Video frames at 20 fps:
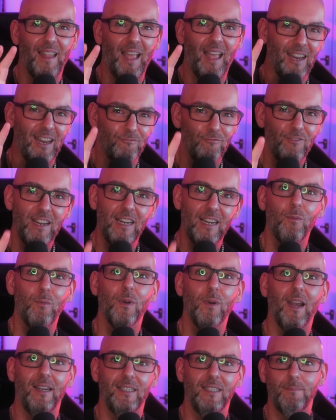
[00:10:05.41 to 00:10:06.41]
I really
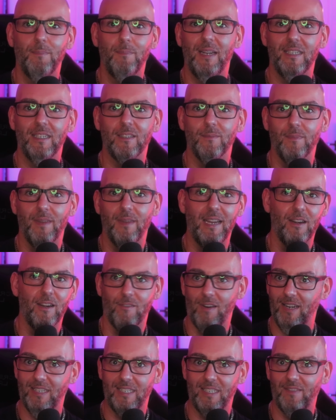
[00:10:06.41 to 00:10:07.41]
would like to make some
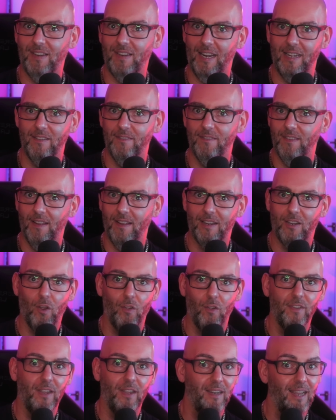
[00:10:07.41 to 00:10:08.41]
interactive kind of
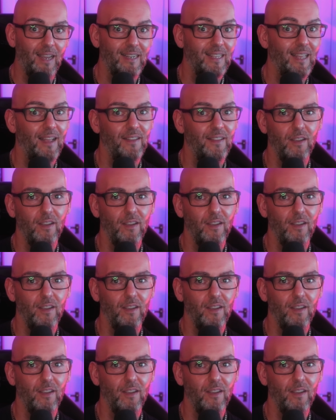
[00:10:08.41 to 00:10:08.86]
content like that.